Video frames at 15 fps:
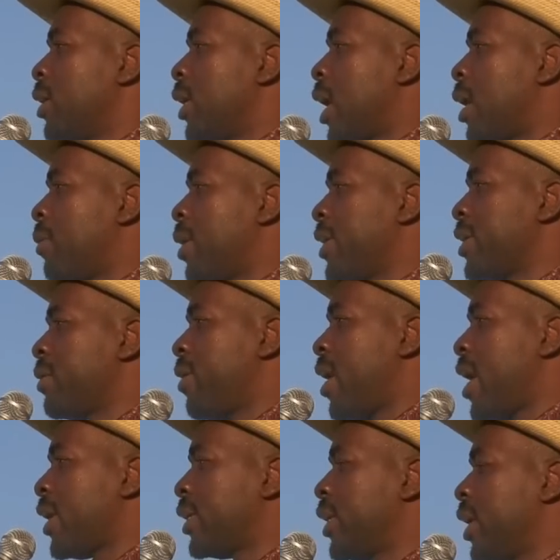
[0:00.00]
nabanye
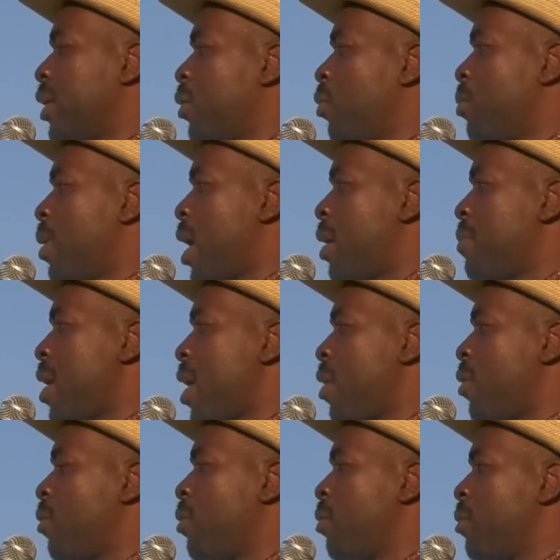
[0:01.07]
bakhe
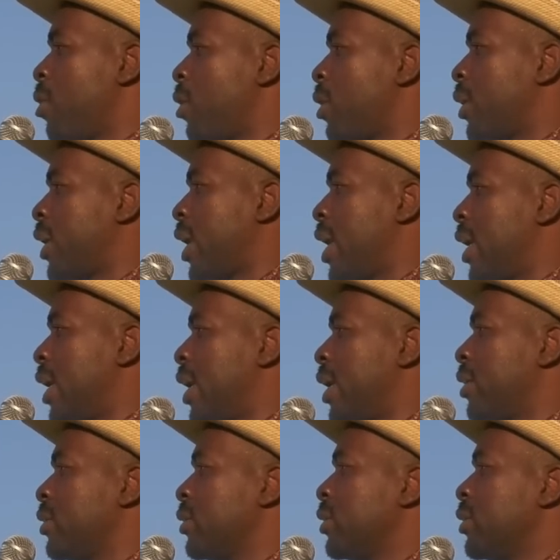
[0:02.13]
ubaba uNgolokele.